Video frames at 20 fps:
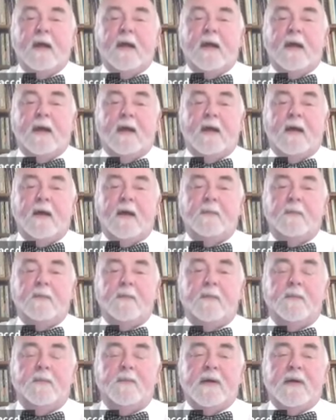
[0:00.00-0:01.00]

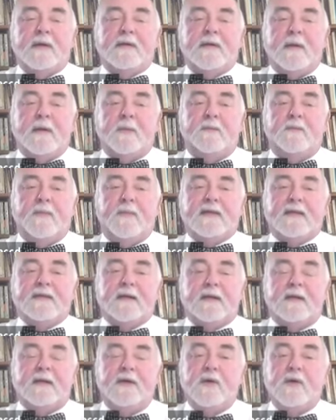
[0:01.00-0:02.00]
Um, but uh,
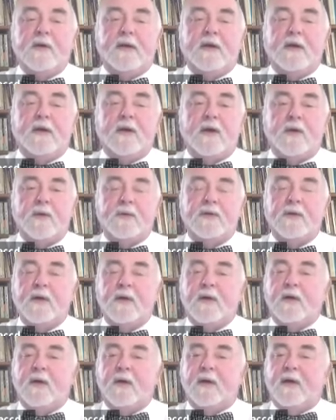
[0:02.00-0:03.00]
basically, you can encode
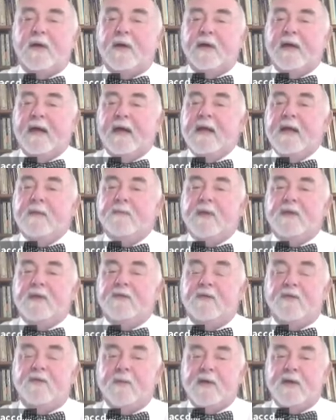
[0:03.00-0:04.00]
uh, any bit of
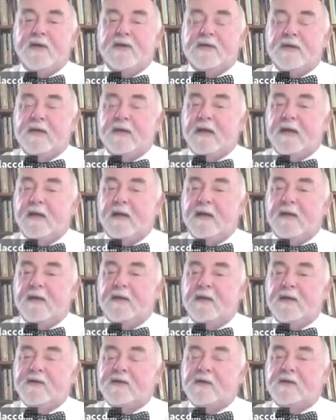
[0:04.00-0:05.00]
information in
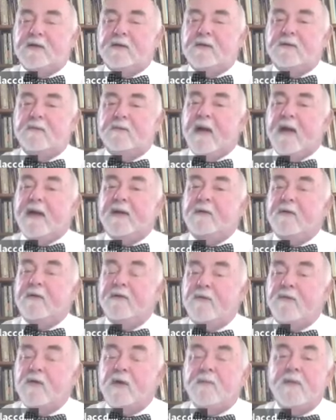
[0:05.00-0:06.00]
digital binary
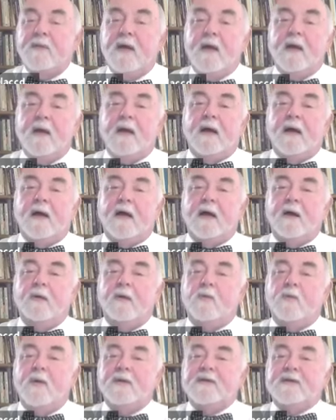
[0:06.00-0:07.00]
form, uh,
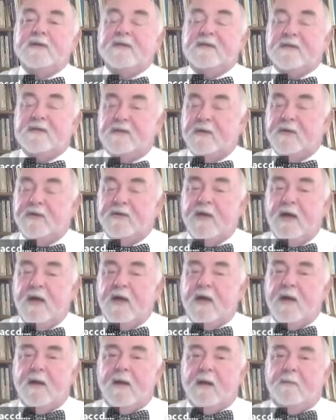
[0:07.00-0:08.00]
ones and zeros.
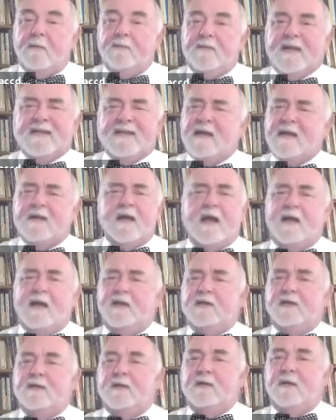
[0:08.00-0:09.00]
That's not
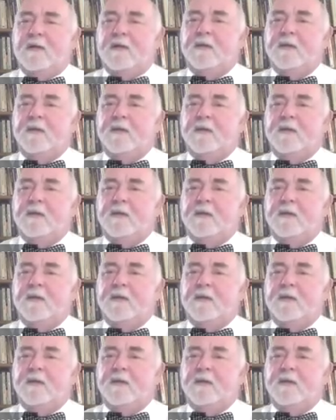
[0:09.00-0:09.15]
knowledge.